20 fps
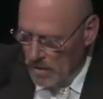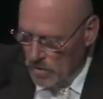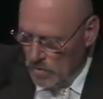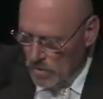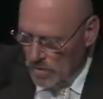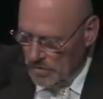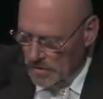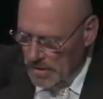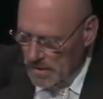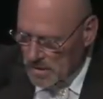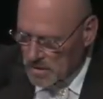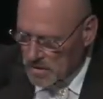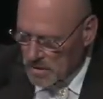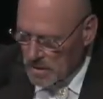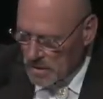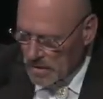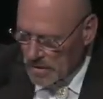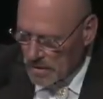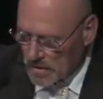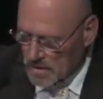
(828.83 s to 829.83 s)
all these
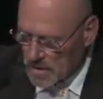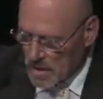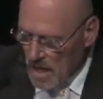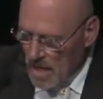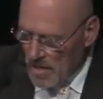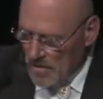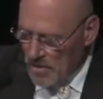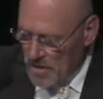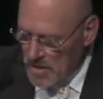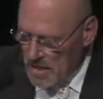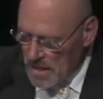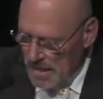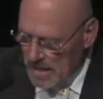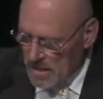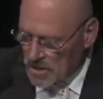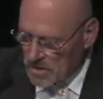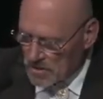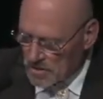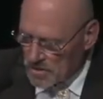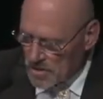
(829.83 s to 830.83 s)
things the
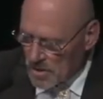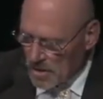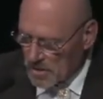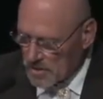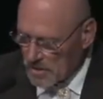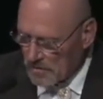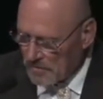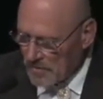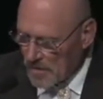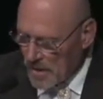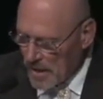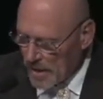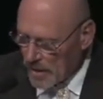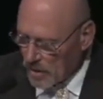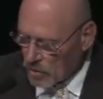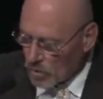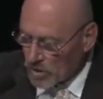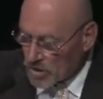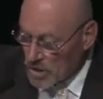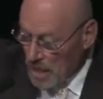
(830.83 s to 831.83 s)
nations are
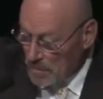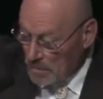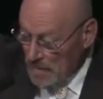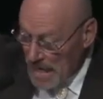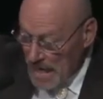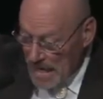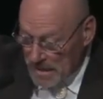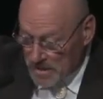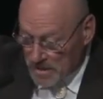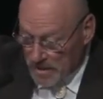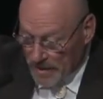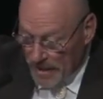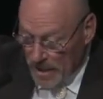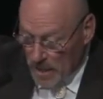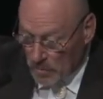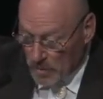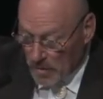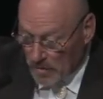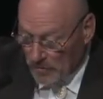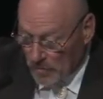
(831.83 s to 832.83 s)
defiled, which I'm casting
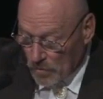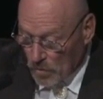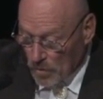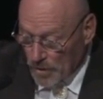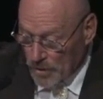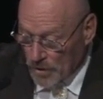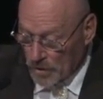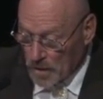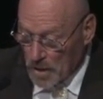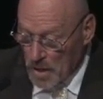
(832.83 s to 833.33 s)
out before you.